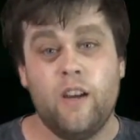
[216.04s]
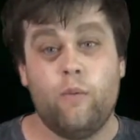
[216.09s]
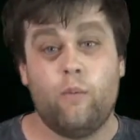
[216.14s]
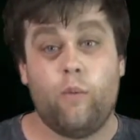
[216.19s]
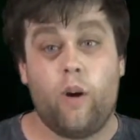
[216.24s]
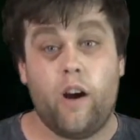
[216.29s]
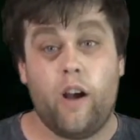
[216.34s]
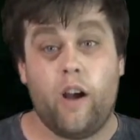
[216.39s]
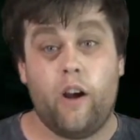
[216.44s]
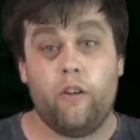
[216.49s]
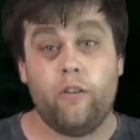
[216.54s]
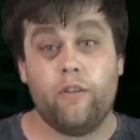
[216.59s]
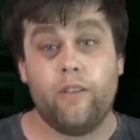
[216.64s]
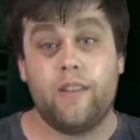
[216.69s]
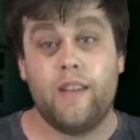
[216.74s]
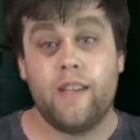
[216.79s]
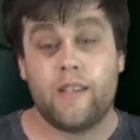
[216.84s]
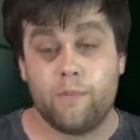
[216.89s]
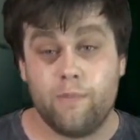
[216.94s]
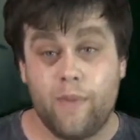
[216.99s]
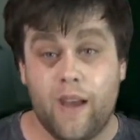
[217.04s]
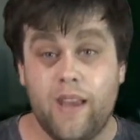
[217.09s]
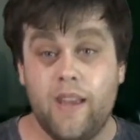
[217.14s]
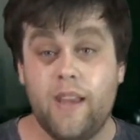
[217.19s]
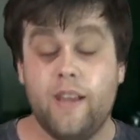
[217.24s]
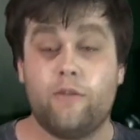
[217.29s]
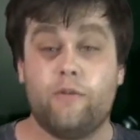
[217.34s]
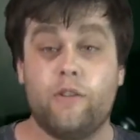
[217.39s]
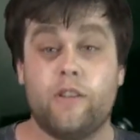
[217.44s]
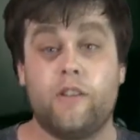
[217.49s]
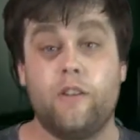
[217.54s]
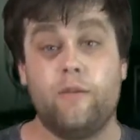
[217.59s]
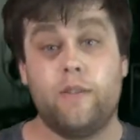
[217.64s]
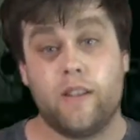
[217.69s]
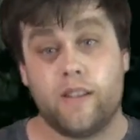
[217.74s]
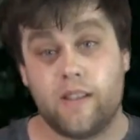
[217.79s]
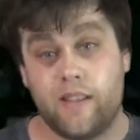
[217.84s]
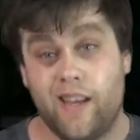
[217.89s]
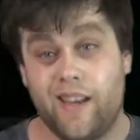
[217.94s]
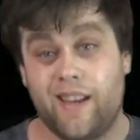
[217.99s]
while this may interest you in
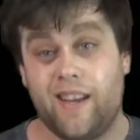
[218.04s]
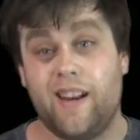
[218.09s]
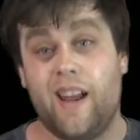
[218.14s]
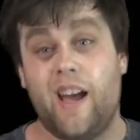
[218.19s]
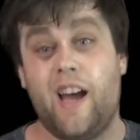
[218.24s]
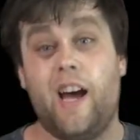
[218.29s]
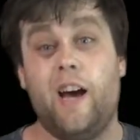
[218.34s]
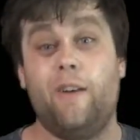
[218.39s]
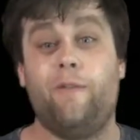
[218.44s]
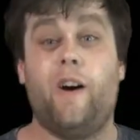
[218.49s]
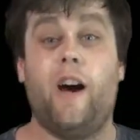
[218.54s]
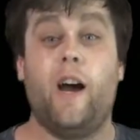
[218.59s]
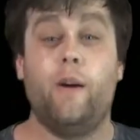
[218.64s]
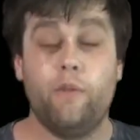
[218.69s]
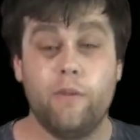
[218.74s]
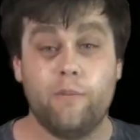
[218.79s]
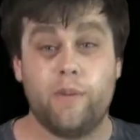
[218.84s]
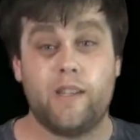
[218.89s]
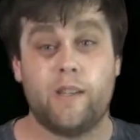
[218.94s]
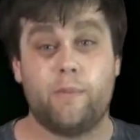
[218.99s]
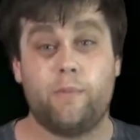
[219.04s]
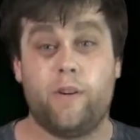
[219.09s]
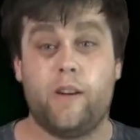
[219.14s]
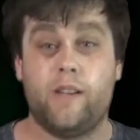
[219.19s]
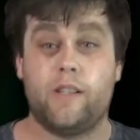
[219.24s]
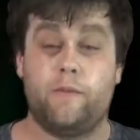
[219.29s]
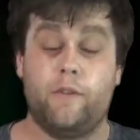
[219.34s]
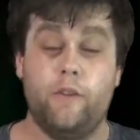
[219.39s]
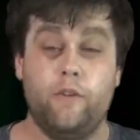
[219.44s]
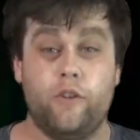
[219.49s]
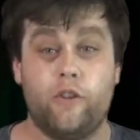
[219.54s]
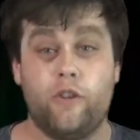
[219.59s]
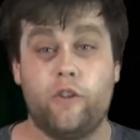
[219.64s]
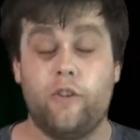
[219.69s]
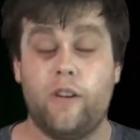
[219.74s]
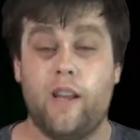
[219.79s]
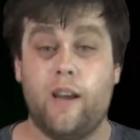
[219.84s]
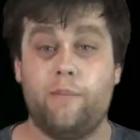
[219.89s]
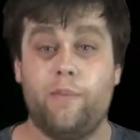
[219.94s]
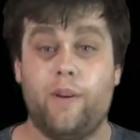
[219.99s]
the second half, I wouldn't be surprised if you
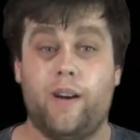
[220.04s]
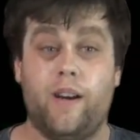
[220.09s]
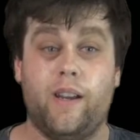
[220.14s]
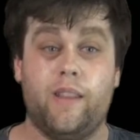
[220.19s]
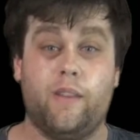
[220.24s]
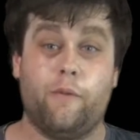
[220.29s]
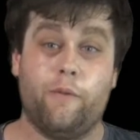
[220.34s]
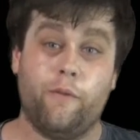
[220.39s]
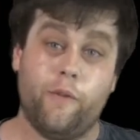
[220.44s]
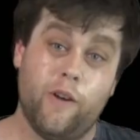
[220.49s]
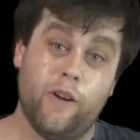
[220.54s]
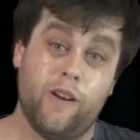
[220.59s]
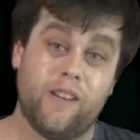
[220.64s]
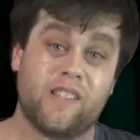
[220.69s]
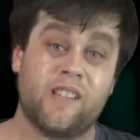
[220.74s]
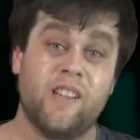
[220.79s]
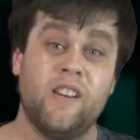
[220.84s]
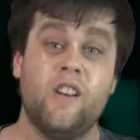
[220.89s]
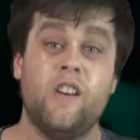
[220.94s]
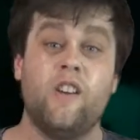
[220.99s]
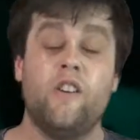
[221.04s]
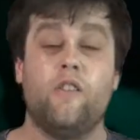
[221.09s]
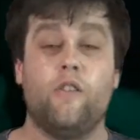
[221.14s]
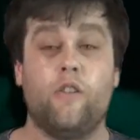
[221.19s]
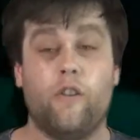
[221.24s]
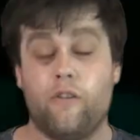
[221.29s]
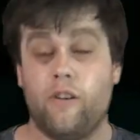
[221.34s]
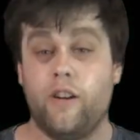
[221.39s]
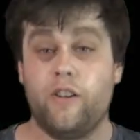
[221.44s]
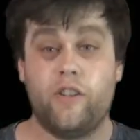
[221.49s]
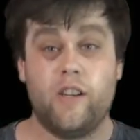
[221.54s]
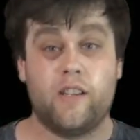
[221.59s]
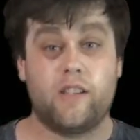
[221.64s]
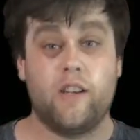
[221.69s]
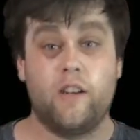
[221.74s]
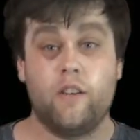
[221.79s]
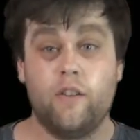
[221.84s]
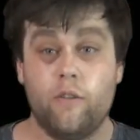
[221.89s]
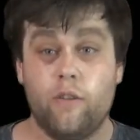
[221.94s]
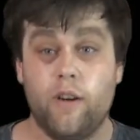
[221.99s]
tune out by the first or are just
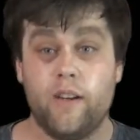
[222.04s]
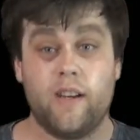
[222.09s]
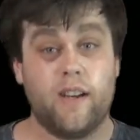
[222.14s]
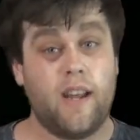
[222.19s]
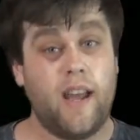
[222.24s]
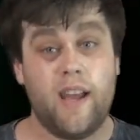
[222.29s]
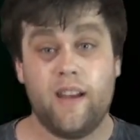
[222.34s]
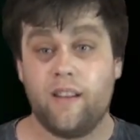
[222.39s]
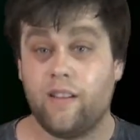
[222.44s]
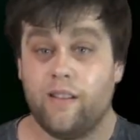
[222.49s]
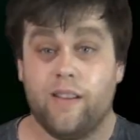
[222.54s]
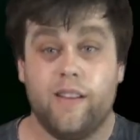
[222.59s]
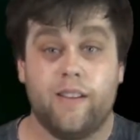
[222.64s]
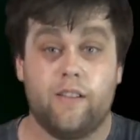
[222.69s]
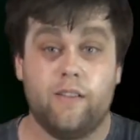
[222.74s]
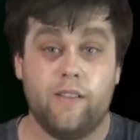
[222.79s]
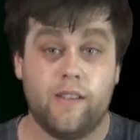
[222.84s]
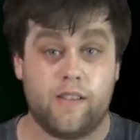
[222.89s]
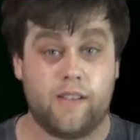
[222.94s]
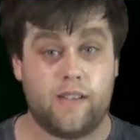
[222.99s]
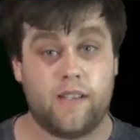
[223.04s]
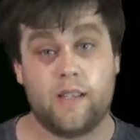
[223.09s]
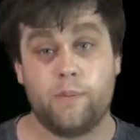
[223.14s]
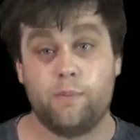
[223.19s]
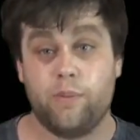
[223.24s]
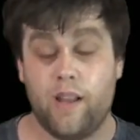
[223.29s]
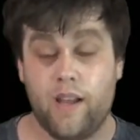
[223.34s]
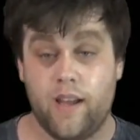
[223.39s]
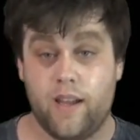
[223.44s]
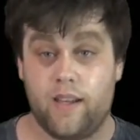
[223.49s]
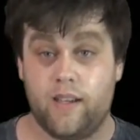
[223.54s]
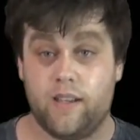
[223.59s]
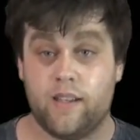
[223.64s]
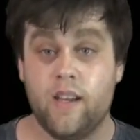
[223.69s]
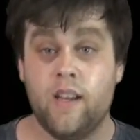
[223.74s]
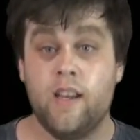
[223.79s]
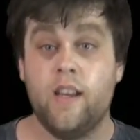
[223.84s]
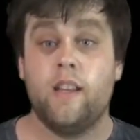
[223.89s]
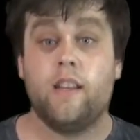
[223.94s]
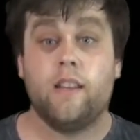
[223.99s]
annoyed at how little is explained.
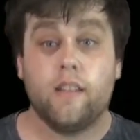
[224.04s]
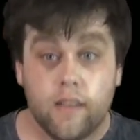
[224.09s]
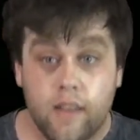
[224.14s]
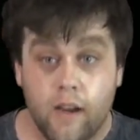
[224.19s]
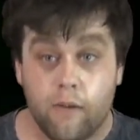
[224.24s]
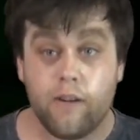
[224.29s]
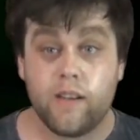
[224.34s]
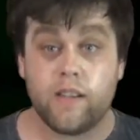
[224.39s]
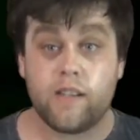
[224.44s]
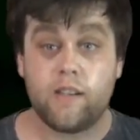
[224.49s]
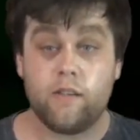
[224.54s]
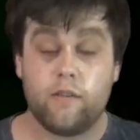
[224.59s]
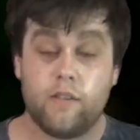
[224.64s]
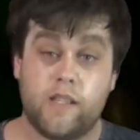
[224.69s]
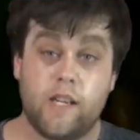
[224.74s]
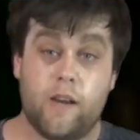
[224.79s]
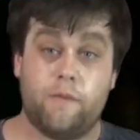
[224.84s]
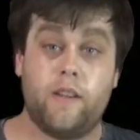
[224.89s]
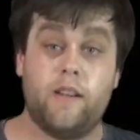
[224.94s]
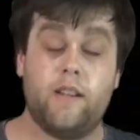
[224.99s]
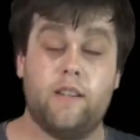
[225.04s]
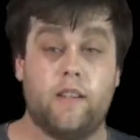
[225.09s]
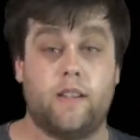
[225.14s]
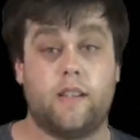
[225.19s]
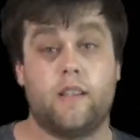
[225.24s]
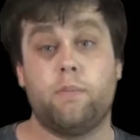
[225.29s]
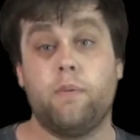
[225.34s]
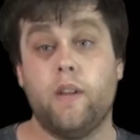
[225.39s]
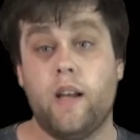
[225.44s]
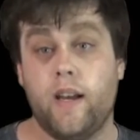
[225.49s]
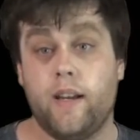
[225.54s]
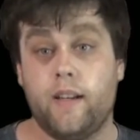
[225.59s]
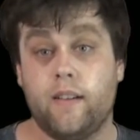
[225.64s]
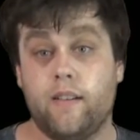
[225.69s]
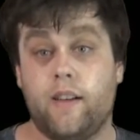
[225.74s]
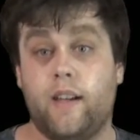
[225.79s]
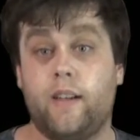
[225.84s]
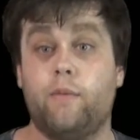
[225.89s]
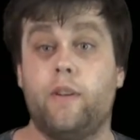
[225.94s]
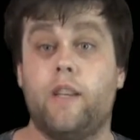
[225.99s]
There is still stuff that is explained,
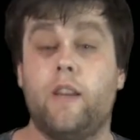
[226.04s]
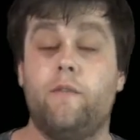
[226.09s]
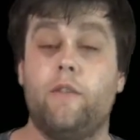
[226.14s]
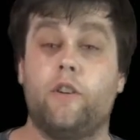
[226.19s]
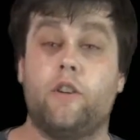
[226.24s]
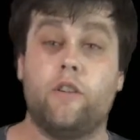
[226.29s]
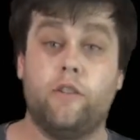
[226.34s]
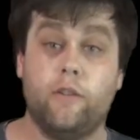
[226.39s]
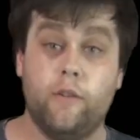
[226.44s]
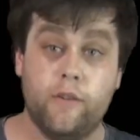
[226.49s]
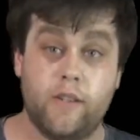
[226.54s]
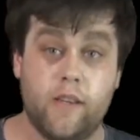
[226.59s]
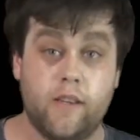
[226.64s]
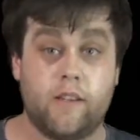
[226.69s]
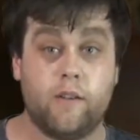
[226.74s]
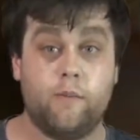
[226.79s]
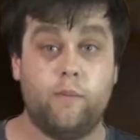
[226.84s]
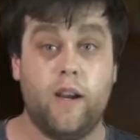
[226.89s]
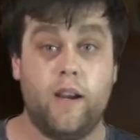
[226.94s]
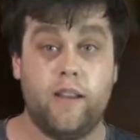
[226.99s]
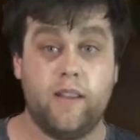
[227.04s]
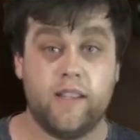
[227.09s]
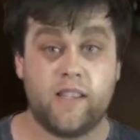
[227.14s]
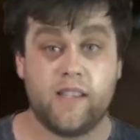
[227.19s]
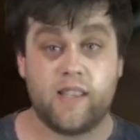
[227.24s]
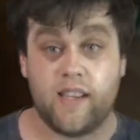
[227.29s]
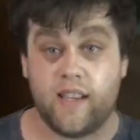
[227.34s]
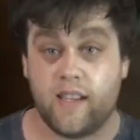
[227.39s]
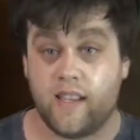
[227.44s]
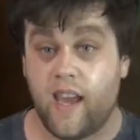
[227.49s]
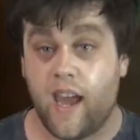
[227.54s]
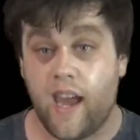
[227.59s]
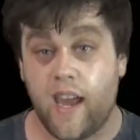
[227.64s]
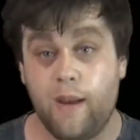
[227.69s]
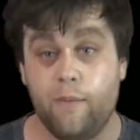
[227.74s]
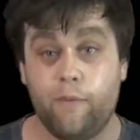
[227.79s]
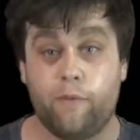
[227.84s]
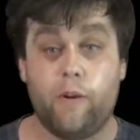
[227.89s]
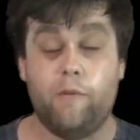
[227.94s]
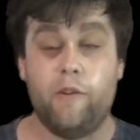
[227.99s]
like we're given clues as to where this thing
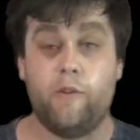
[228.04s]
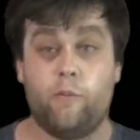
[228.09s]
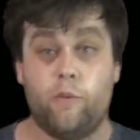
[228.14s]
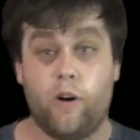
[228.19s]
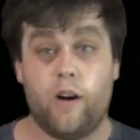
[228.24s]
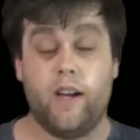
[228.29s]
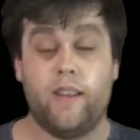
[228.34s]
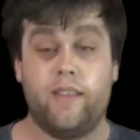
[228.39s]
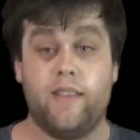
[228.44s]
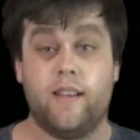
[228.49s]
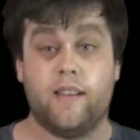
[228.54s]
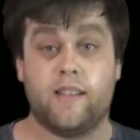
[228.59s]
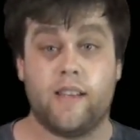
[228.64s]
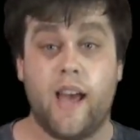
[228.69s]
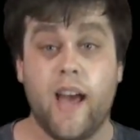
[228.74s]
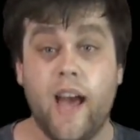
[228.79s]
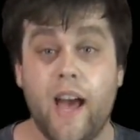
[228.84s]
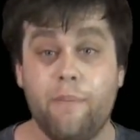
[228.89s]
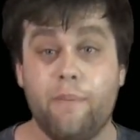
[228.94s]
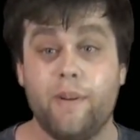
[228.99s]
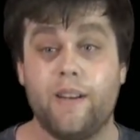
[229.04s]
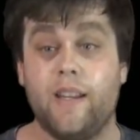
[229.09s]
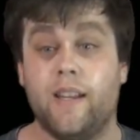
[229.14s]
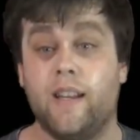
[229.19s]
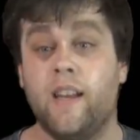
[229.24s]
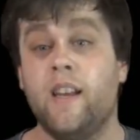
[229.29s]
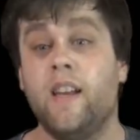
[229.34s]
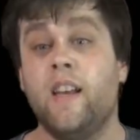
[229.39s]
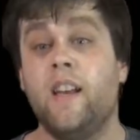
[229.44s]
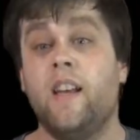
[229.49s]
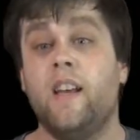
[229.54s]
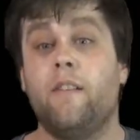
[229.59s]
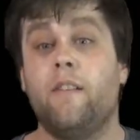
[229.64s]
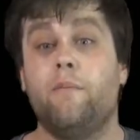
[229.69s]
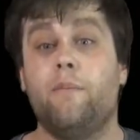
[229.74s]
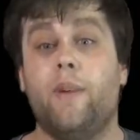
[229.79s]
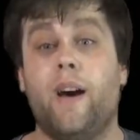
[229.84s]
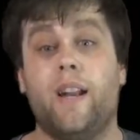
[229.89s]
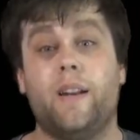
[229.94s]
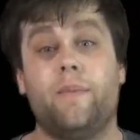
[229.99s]
came from and why things are happening,
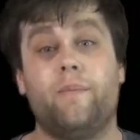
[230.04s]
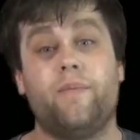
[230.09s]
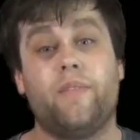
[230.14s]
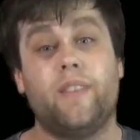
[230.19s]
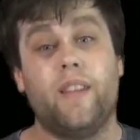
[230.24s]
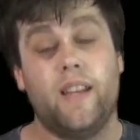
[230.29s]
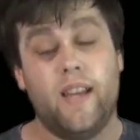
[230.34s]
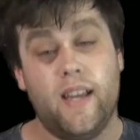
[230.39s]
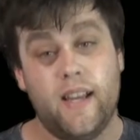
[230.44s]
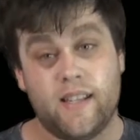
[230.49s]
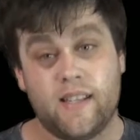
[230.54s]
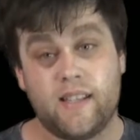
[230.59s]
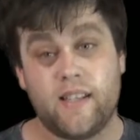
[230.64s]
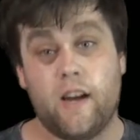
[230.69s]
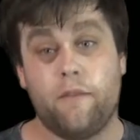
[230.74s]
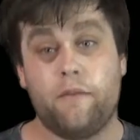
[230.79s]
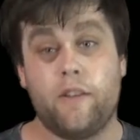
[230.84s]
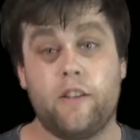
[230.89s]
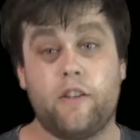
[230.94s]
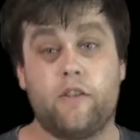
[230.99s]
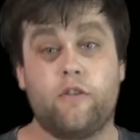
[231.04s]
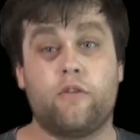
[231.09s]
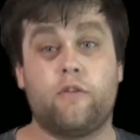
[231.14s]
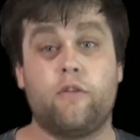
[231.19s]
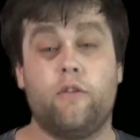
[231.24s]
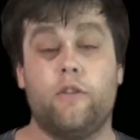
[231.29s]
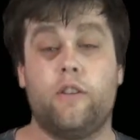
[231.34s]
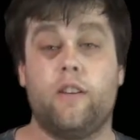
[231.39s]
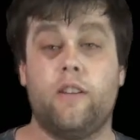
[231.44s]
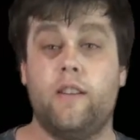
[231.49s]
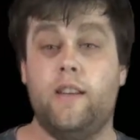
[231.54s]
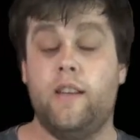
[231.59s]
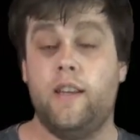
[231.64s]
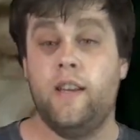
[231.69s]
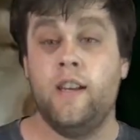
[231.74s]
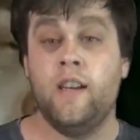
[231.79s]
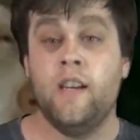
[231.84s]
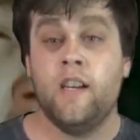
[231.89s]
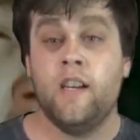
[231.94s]
but it's stuff that's true to the